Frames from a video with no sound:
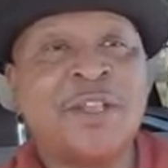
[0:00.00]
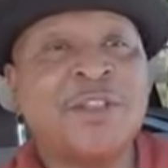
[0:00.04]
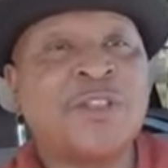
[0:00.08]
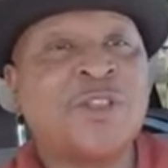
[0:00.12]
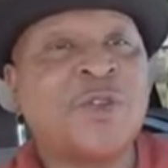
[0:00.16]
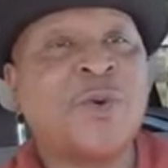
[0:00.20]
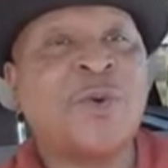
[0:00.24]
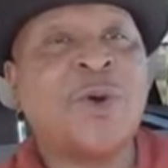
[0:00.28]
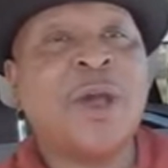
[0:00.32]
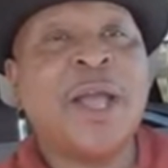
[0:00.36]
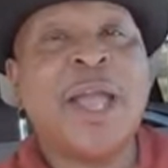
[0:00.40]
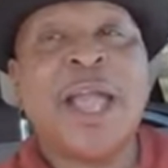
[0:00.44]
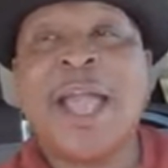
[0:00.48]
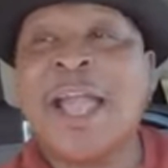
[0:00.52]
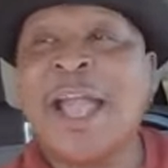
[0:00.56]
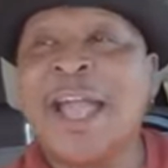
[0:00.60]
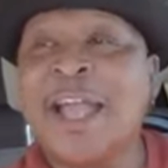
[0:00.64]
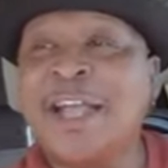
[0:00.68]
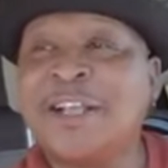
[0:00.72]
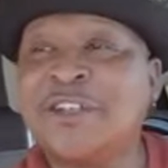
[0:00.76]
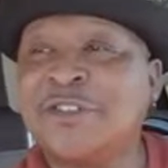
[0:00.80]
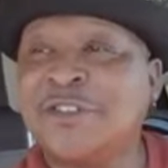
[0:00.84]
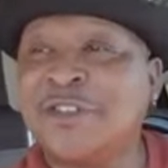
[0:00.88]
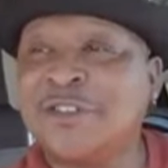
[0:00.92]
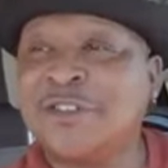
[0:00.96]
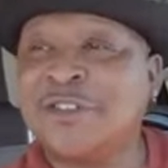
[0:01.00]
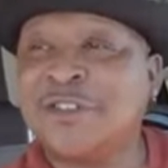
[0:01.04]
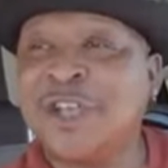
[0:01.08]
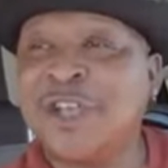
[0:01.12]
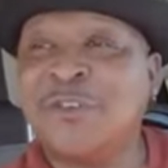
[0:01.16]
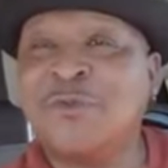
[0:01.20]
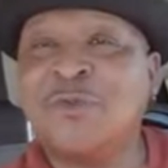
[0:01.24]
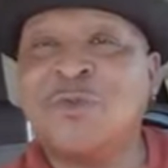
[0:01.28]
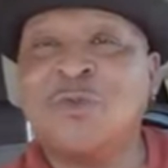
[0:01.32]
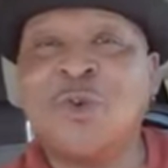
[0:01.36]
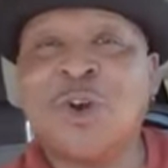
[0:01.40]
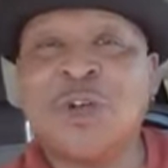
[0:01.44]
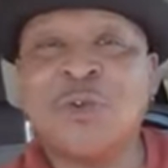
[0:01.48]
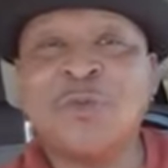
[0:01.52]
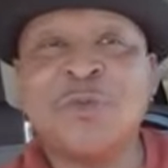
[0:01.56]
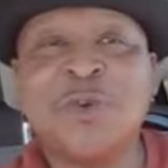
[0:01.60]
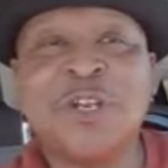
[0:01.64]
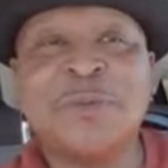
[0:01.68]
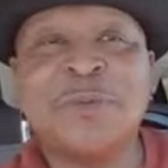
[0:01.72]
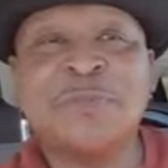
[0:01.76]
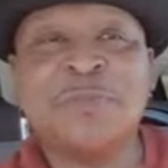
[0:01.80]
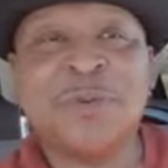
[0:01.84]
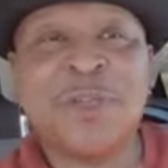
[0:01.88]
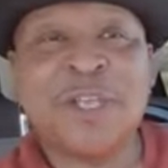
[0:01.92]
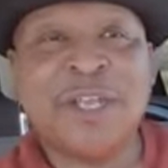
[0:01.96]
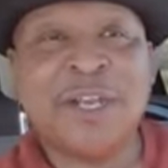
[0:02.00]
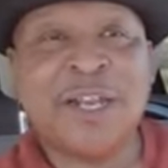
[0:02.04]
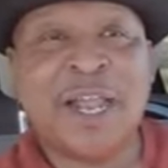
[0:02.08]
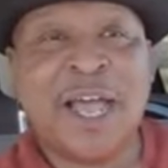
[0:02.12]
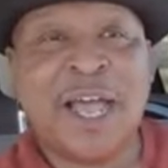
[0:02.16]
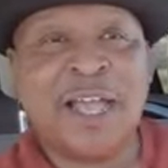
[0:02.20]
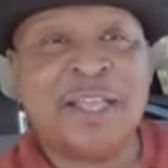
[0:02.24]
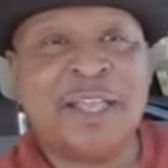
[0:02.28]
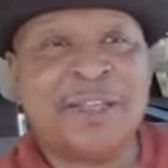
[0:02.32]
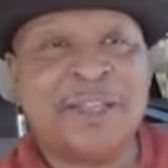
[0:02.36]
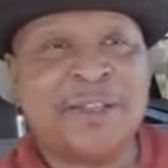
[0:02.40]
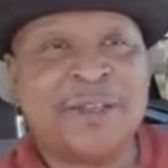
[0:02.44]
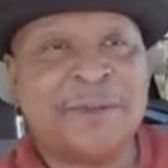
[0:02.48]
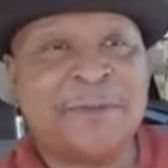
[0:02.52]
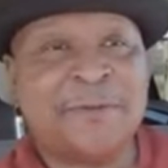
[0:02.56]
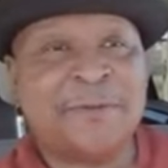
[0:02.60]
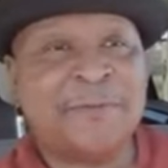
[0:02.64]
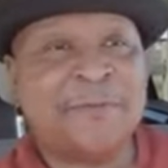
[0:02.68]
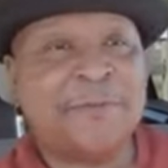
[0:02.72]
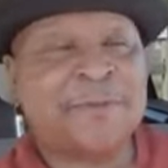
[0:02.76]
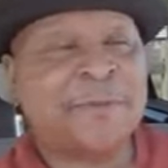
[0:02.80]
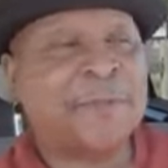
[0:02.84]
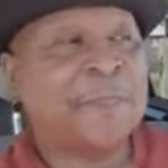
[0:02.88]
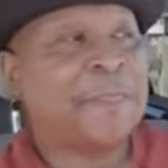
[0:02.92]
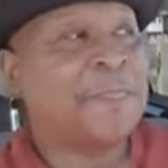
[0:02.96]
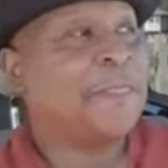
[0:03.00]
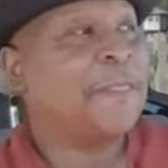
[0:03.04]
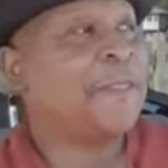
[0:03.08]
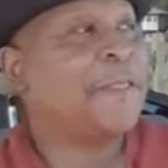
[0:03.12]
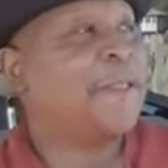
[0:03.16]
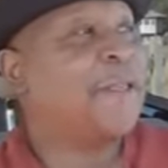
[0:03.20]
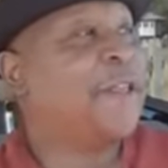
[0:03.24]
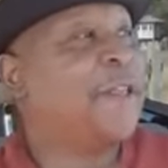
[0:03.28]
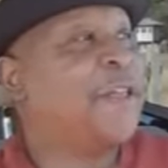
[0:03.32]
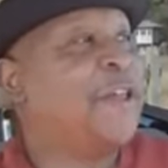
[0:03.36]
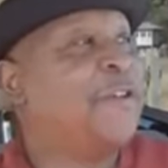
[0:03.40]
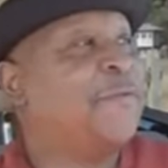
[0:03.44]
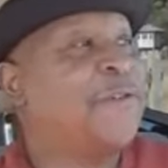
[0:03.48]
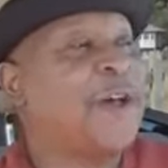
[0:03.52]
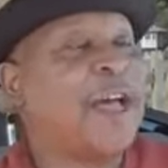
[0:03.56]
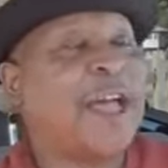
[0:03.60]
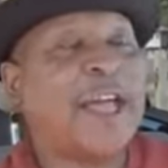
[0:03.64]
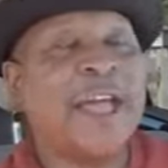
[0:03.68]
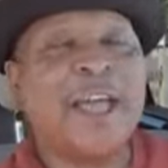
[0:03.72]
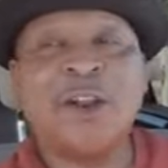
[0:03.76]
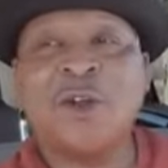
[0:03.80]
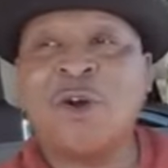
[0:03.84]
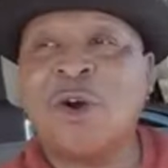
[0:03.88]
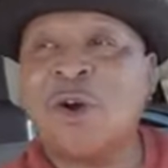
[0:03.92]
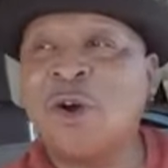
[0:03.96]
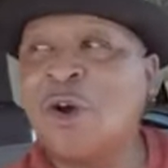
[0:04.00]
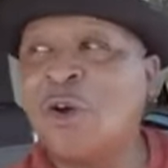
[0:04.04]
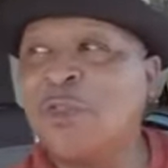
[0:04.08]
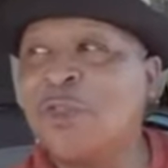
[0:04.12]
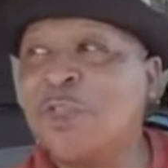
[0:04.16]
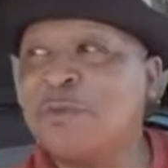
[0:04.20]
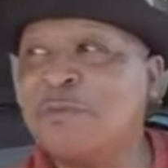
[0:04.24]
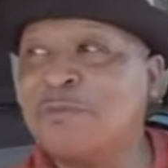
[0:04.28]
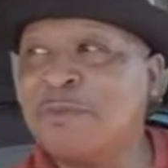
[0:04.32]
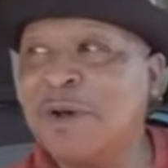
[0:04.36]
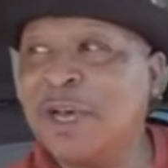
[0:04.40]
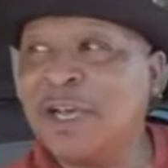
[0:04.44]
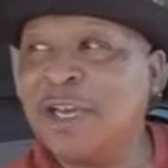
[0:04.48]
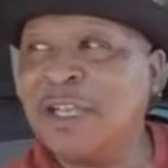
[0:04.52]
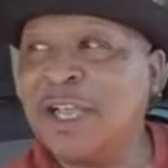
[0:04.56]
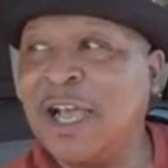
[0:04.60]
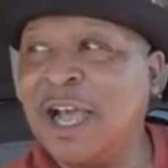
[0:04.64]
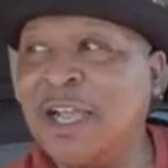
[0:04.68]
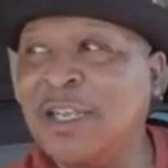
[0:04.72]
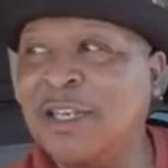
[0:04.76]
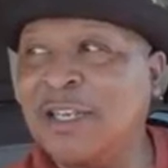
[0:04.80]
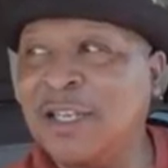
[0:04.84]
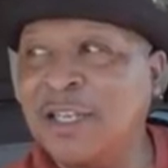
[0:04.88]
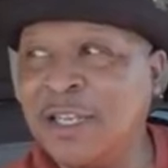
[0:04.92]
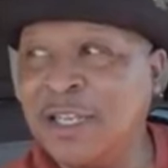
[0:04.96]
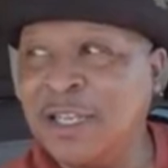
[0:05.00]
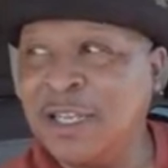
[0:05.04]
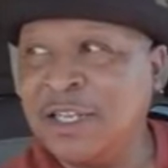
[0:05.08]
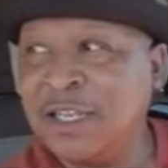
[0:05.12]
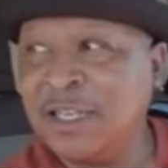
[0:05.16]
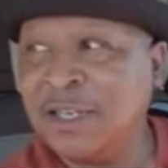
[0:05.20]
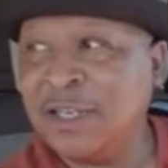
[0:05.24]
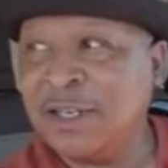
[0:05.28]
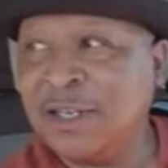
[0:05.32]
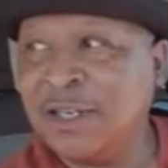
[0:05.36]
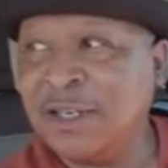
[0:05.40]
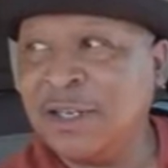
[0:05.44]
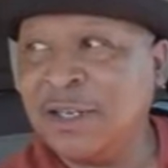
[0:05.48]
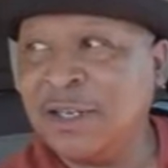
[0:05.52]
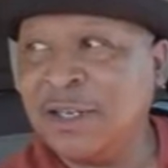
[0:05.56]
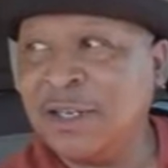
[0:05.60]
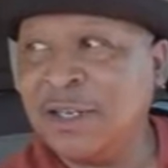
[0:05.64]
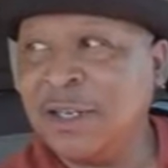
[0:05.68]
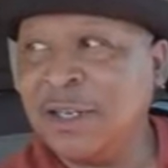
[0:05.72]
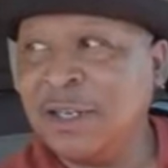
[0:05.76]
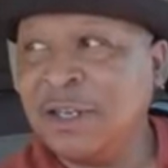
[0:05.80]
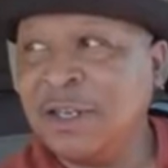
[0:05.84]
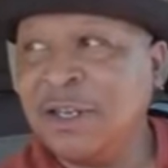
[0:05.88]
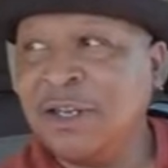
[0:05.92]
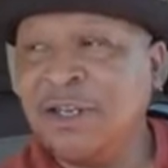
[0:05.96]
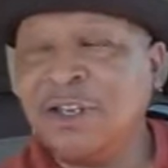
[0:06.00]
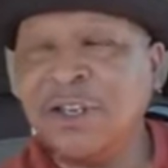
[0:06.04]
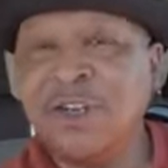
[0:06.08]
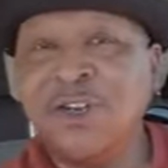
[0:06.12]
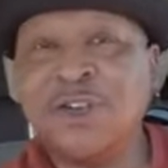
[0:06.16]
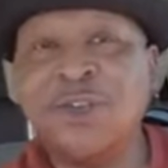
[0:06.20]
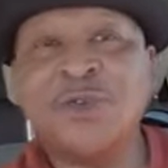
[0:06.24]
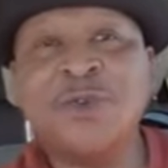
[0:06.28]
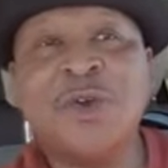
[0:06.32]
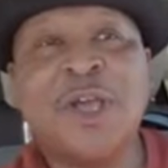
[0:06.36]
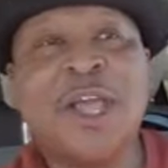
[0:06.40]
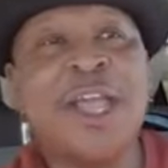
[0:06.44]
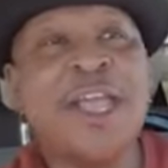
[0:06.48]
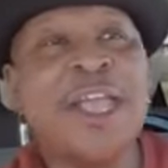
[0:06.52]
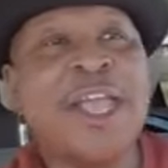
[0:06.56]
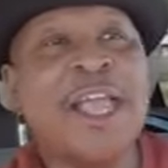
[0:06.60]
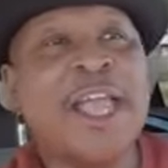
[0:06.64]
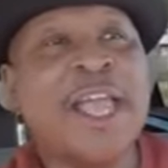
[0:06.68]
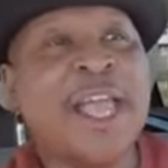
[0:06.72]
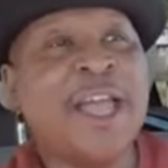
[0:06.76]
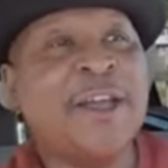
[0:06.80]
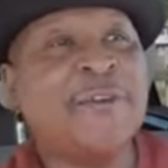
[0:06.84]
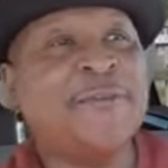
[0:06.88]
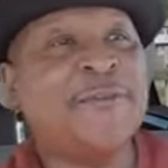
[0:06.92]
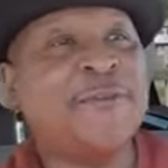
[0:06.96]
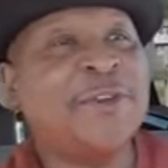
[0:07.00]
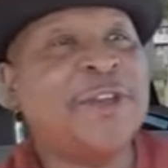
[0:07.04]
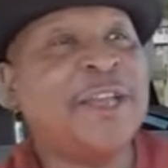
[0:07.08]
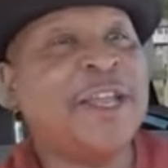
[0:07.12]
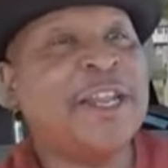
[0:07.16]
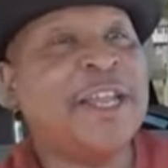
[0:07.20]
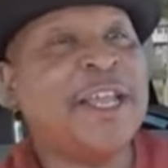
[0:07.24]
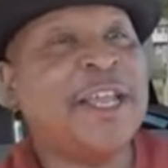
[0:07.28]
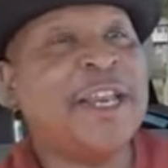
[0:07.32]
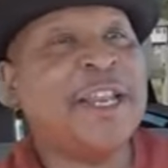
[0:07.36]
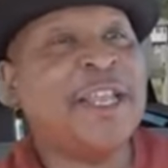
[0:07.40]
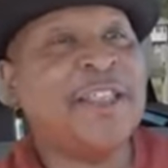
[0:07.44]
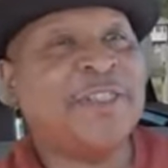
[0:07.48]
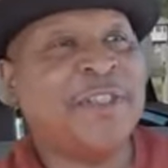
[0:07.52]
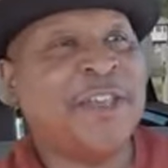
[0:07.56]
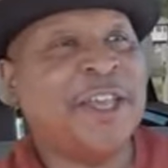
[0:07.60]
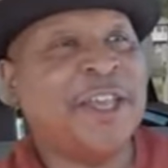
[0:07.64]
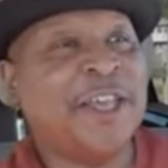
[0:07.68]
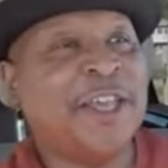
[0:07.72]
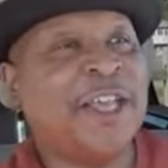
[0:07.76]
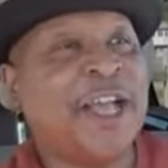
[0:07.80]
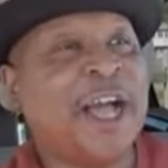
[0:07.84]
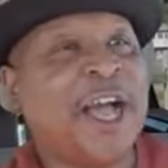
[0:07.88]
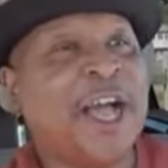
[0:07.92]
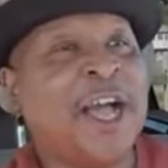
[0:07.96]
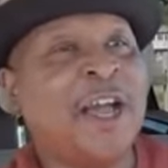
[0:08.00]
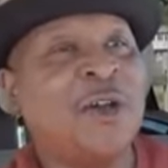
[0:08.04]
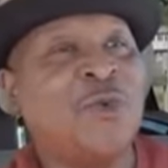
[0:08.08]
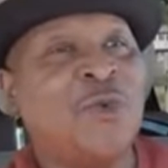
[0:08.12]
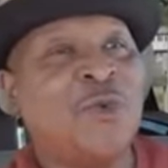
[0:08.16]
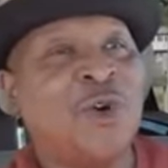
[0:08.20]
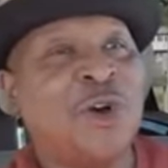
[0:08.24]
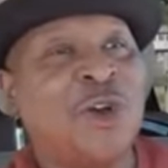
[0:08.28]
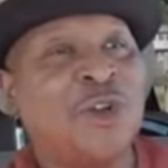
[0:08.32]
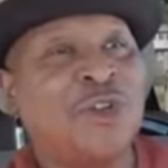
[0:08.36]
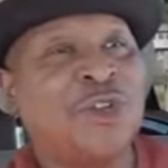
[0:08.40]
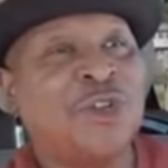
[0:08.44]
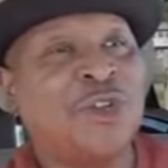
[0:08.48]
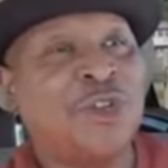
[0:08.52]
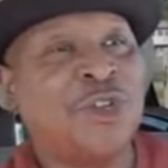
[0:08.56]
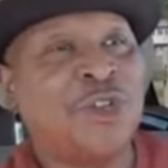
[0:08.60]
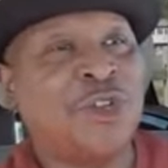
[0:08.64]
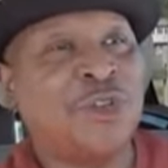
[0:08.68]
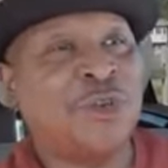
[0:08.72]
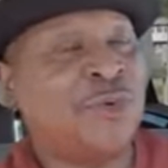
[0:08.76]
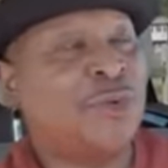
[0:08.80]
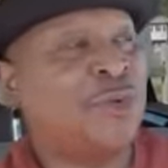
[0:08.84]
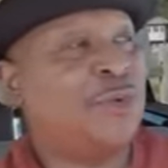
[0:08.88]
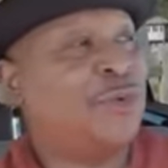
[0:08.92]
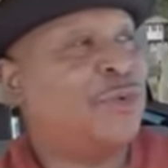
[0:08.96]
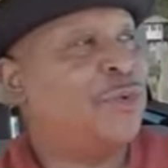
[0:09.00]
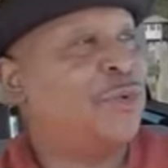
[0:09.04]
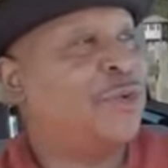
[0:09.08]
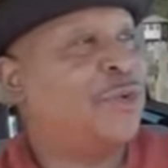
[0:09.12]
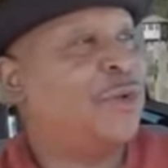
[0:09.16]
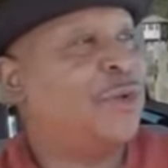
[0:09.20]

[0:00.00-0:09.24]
So ask yourself, what would it be like if I had all the money I needed to do every and anything I want to do?